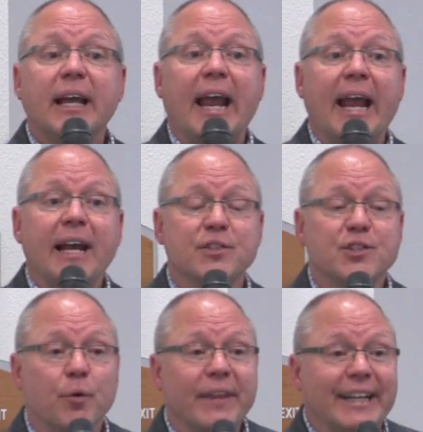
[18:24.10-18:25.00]
and
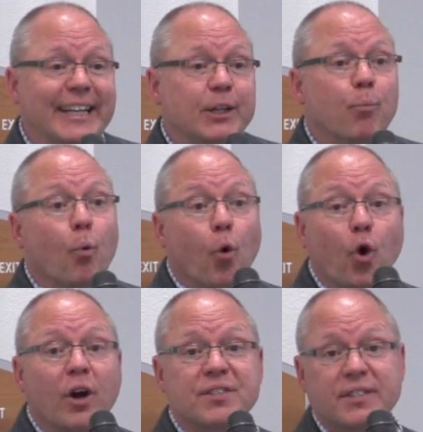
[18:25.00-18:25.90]
so they need
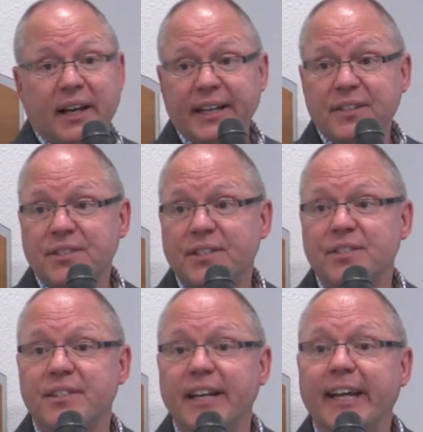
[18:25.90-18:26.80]
more studies to
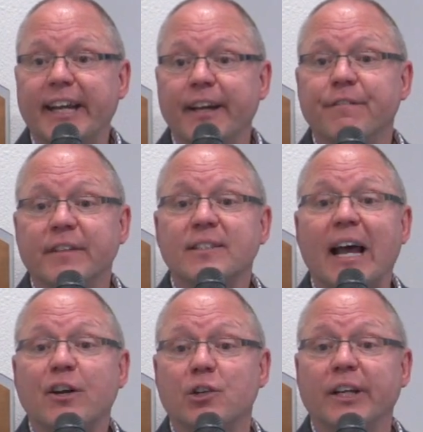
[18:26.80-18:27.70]
see if it's
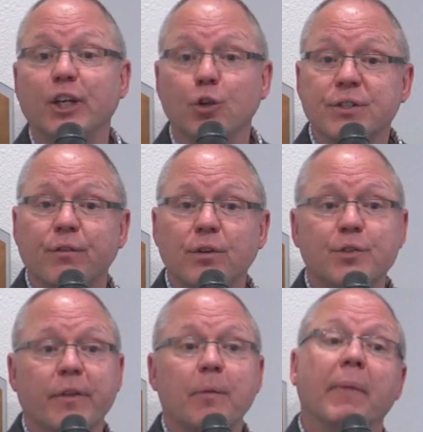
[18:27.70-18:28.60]
actually useful
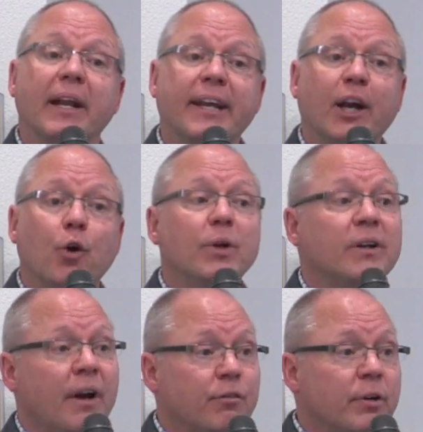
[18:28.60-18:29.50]
so that Medicare would
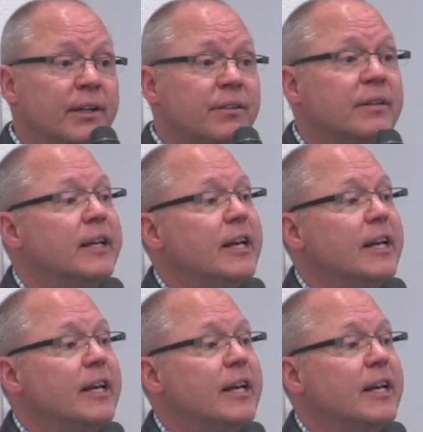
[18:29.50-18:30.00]
cover it.